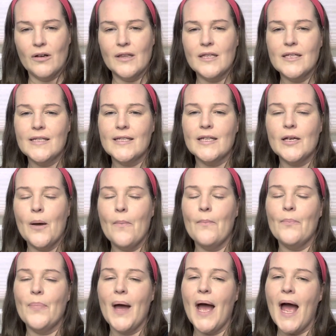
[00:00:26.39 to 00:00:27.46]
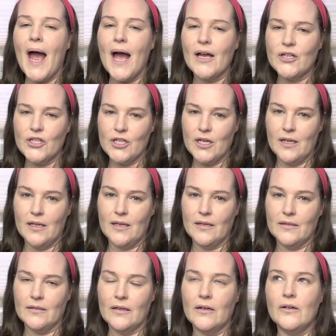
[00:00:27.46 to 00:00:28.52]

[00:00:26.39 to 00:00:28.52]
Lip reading: this compassion,